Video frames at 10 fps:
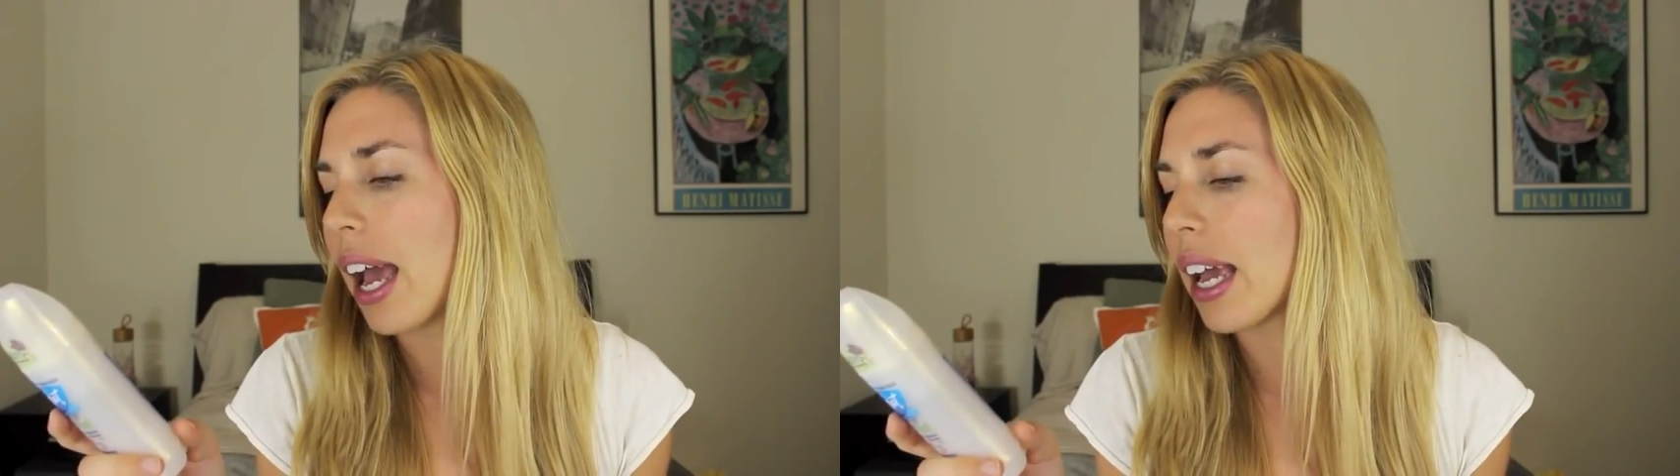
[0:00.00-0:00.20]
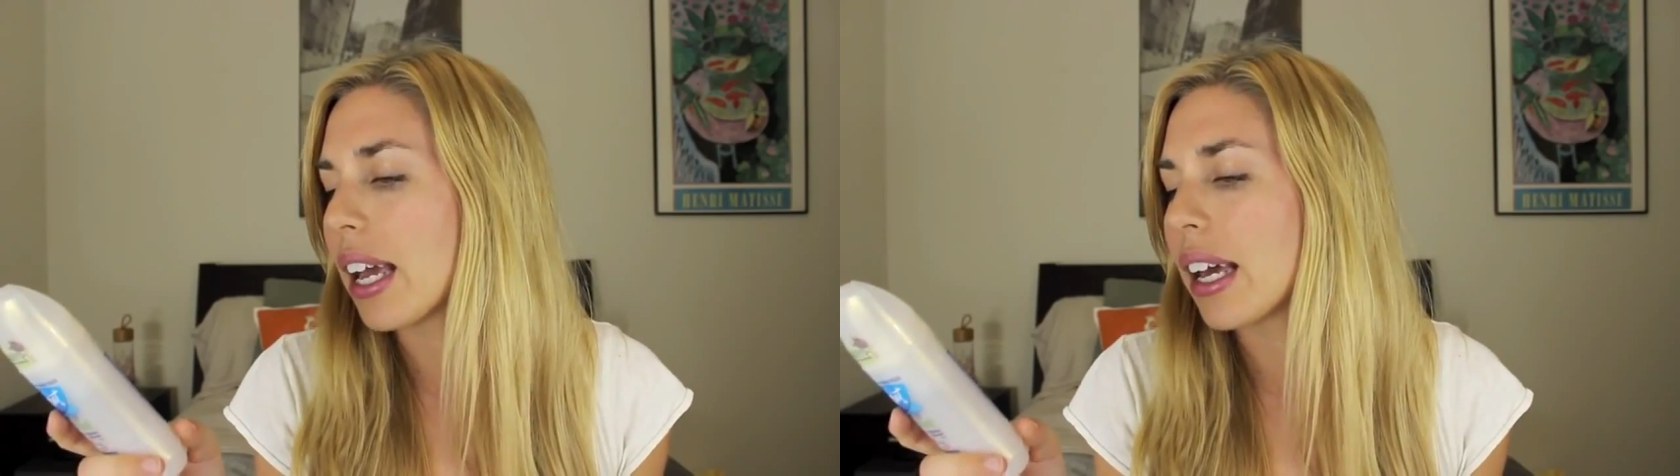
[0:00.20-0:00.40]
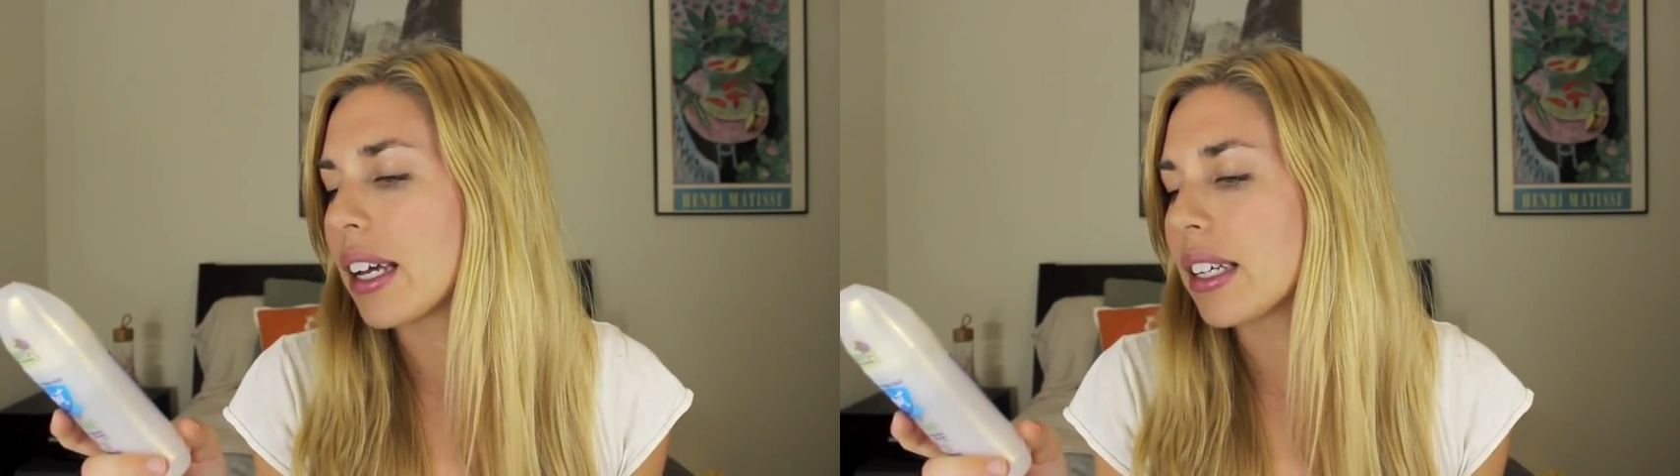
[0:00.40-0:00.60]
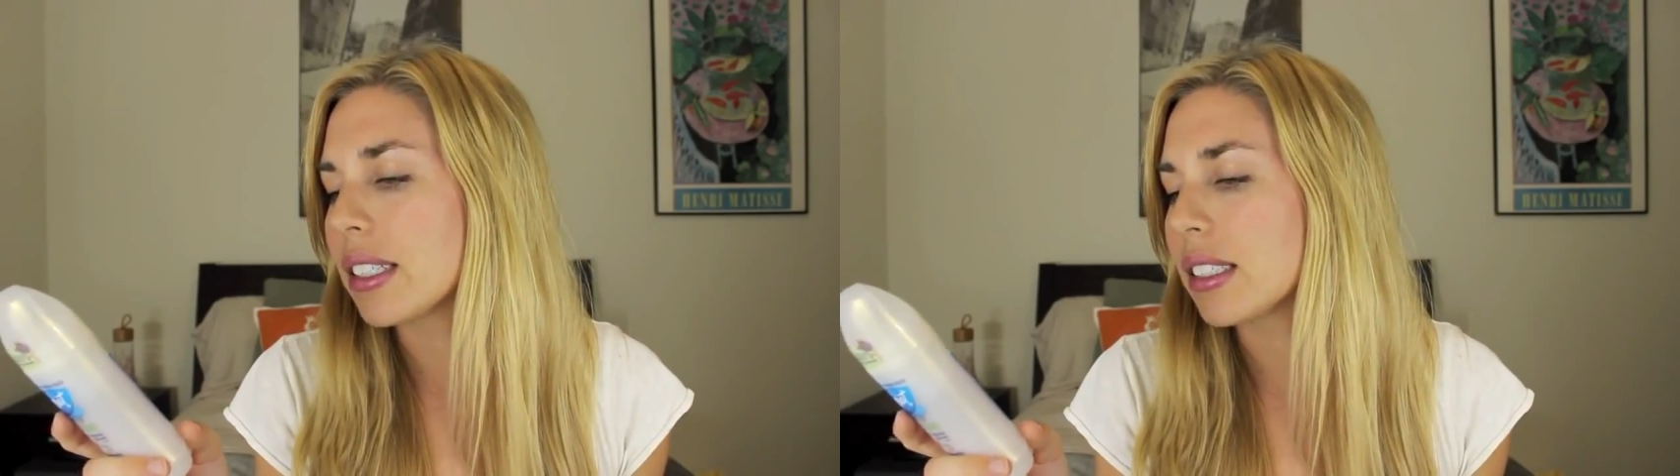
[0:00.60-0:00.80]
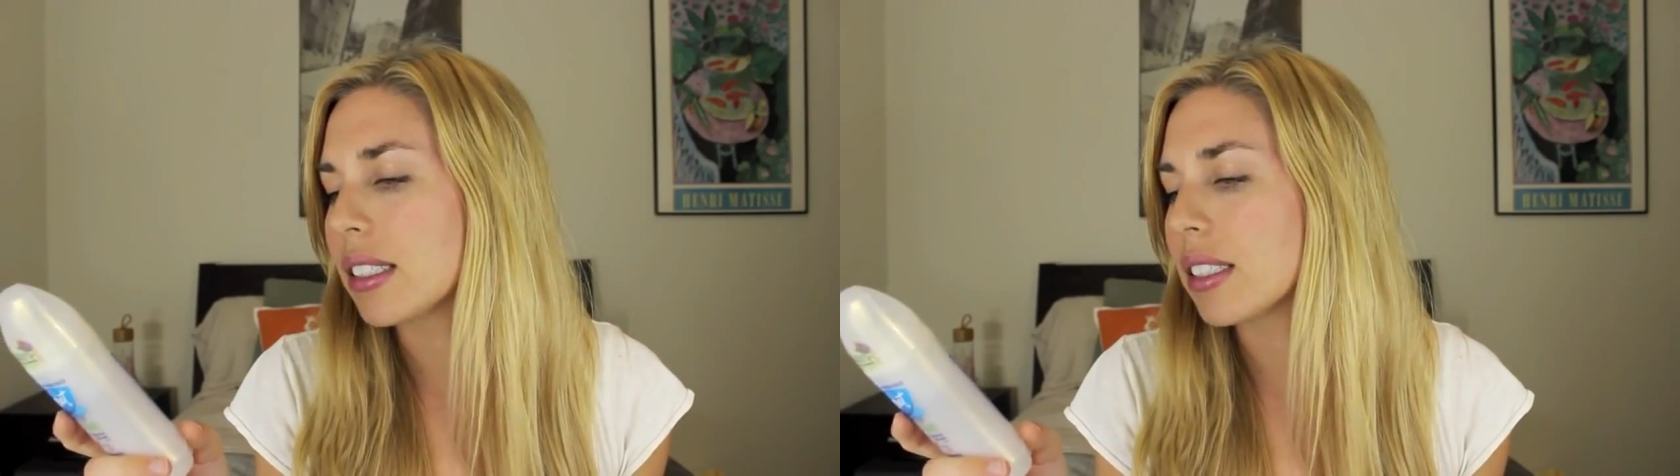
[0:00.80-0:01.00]

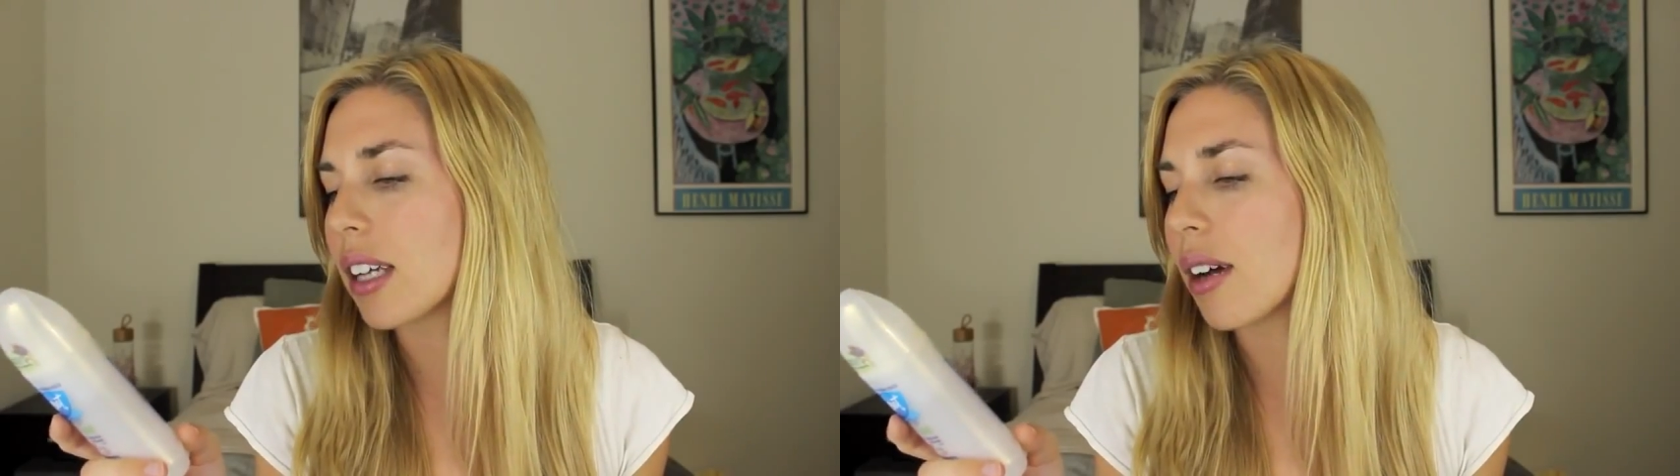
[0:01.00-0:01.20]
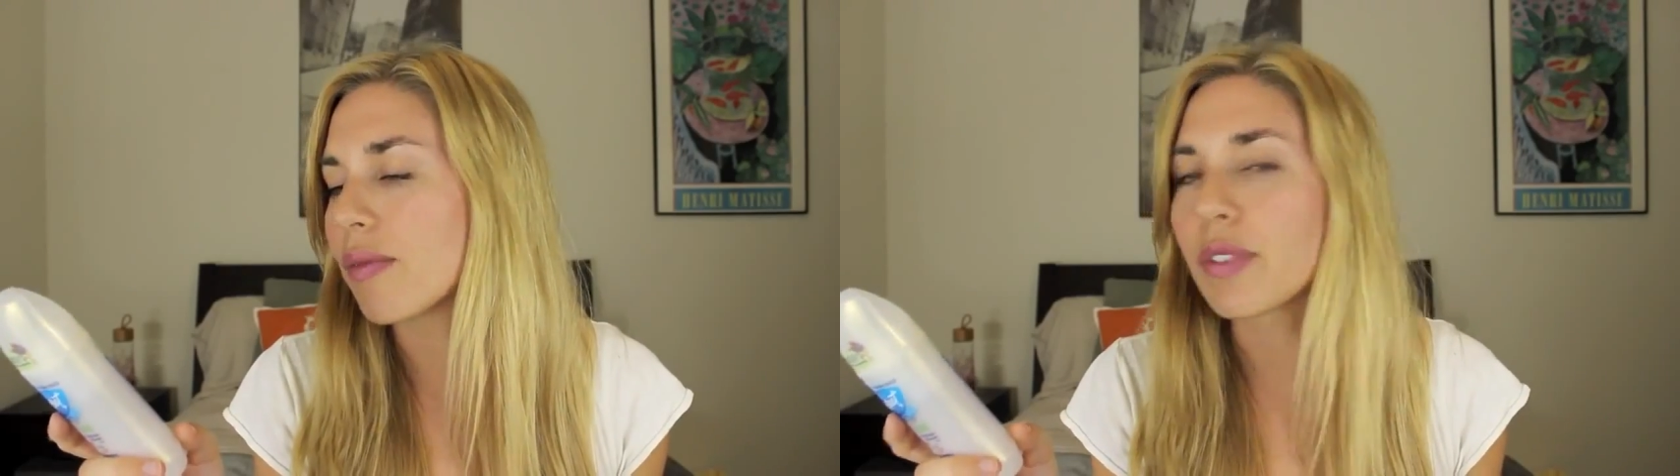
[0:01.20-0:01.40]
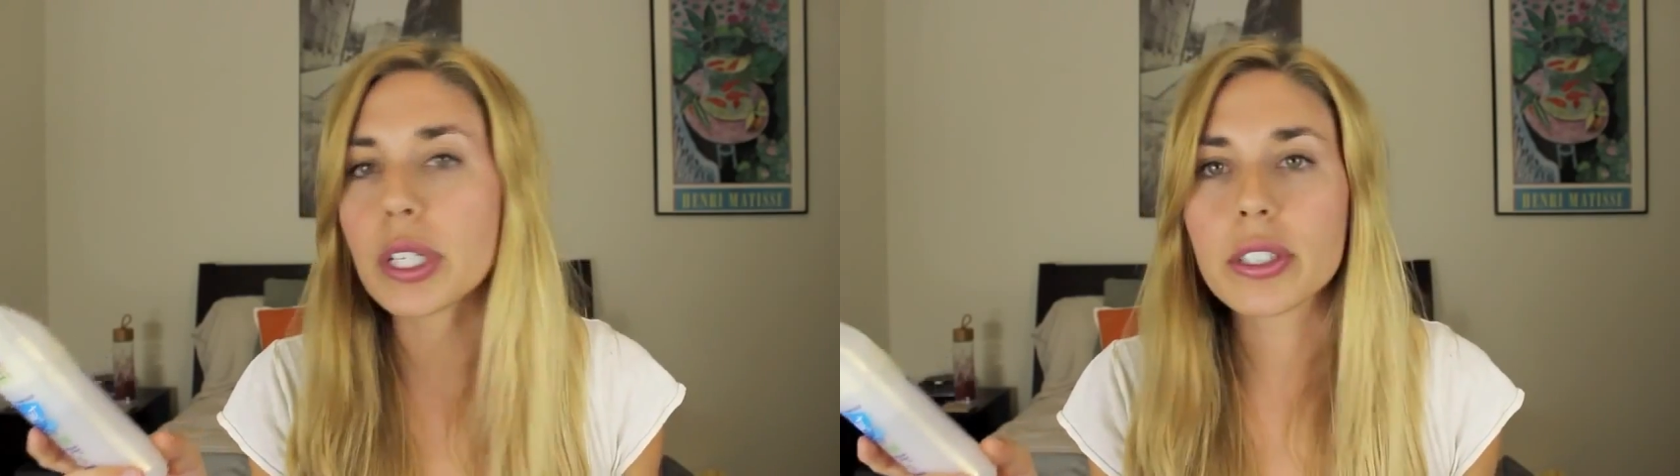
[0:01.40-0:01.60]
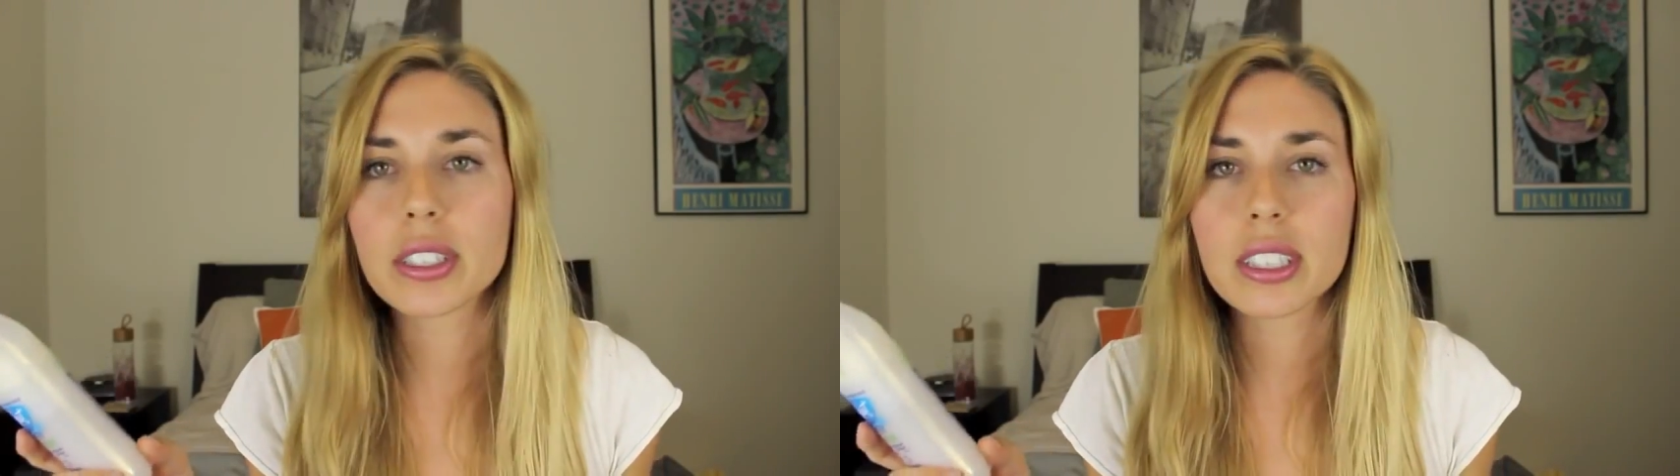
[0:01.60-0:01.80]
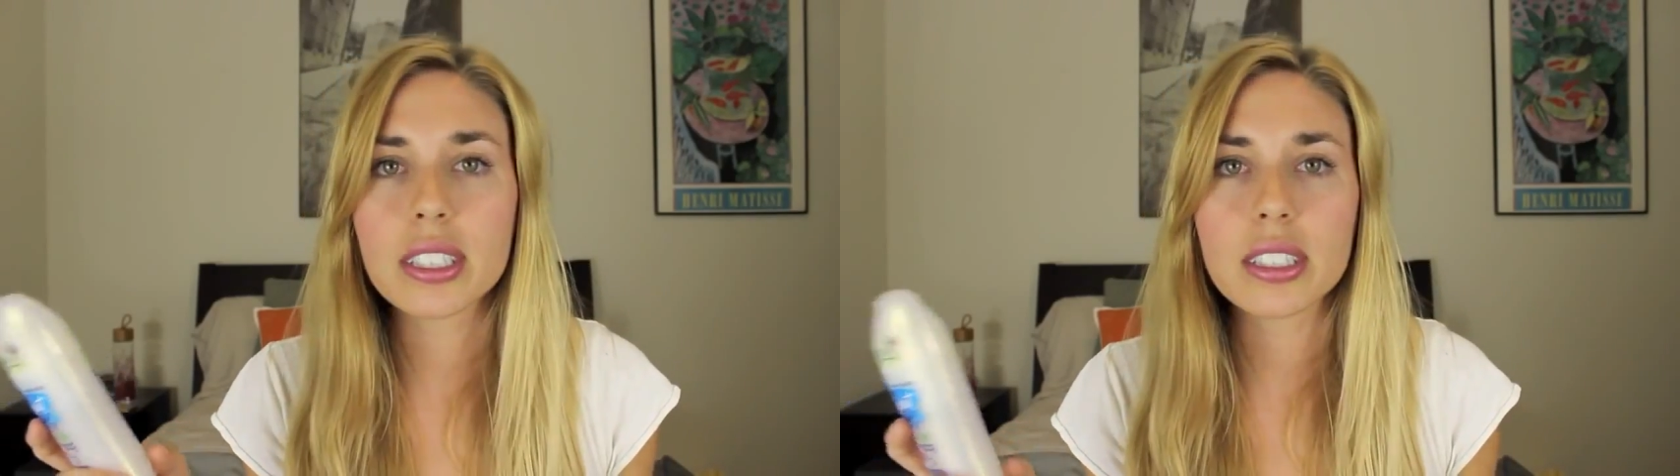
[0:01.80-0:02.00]
and
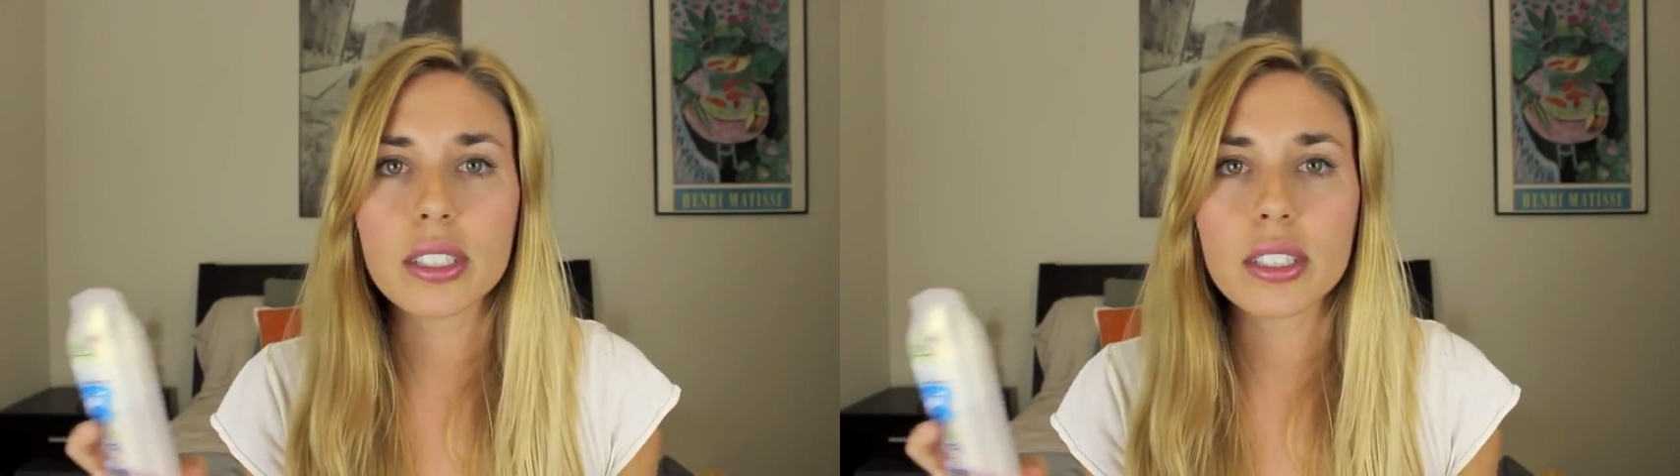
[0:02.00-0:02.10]
fragrances